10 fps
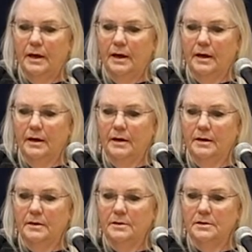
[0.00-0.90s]

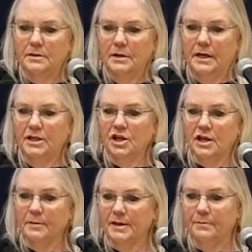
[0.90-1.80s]
And, and it
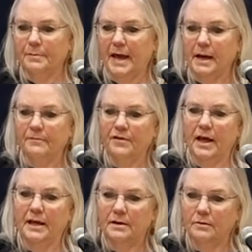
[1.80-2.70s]
talks about the Pan Am
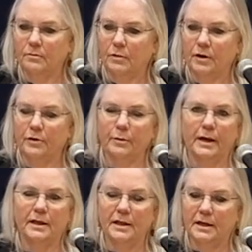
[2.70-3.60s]
Flight
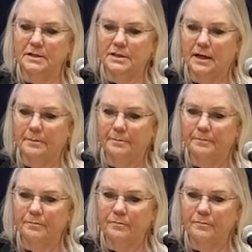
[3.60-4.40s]
103 that um,